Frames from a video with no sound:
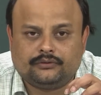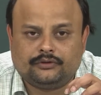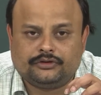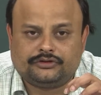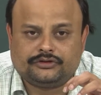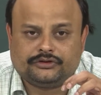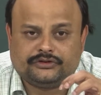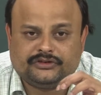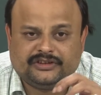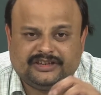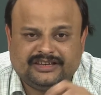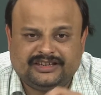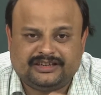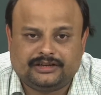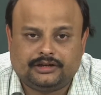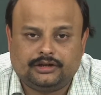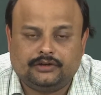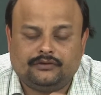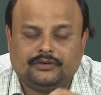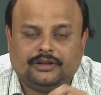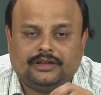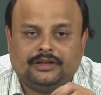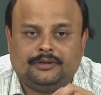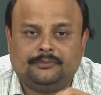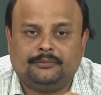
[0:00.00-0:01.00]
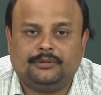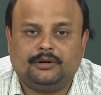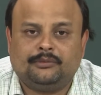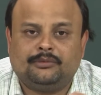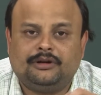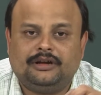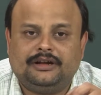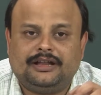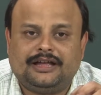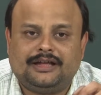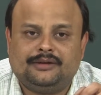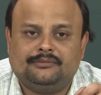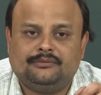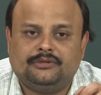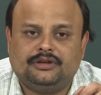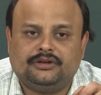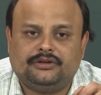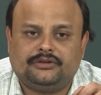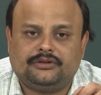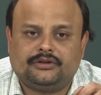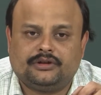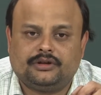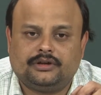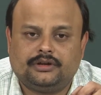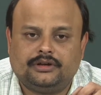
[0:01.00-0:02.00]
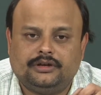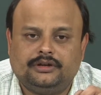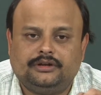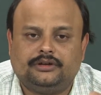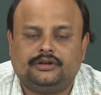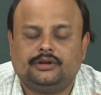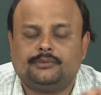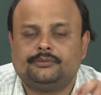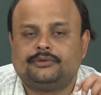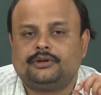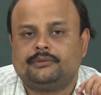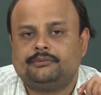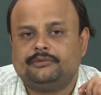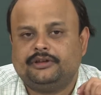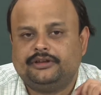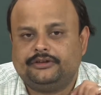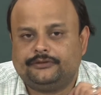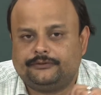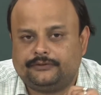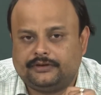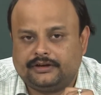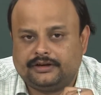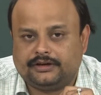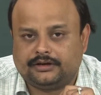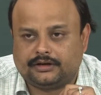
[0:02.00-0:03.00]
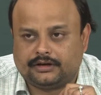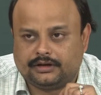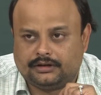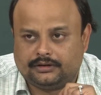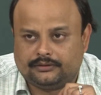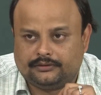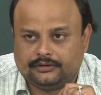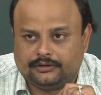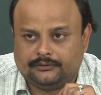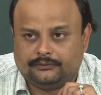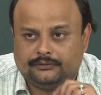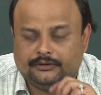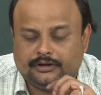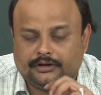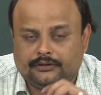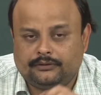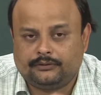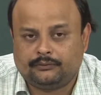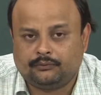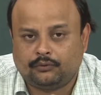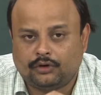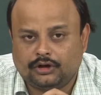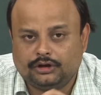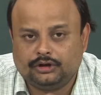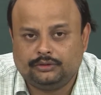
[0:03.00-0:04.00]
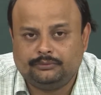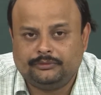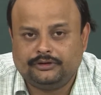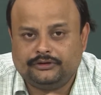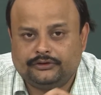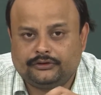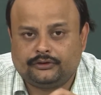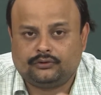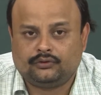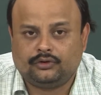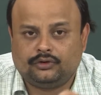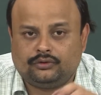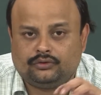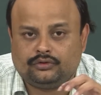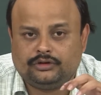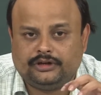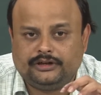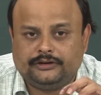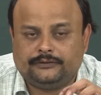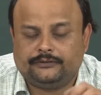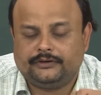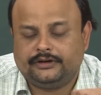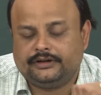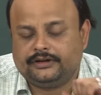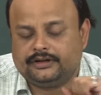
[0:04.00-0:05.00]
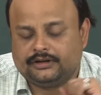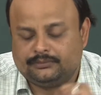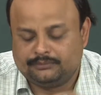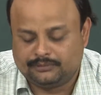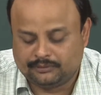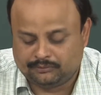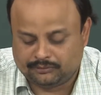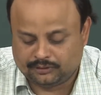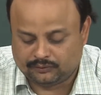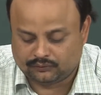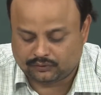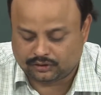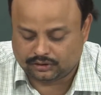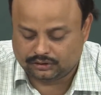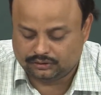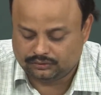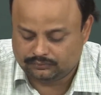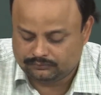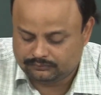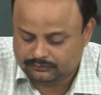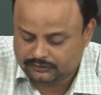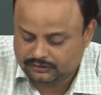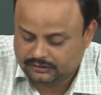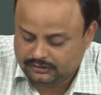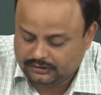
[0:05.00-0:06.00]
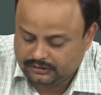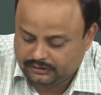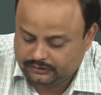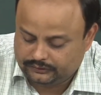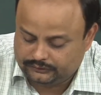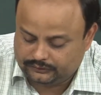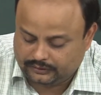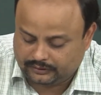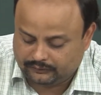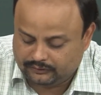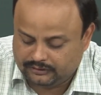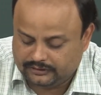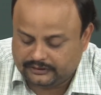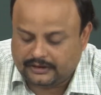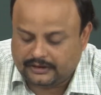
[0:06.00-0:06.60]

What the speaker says: which is equivalent bubble diameter in terms of the spherical, if this volume is equal to the spherical bubble volume. So, I will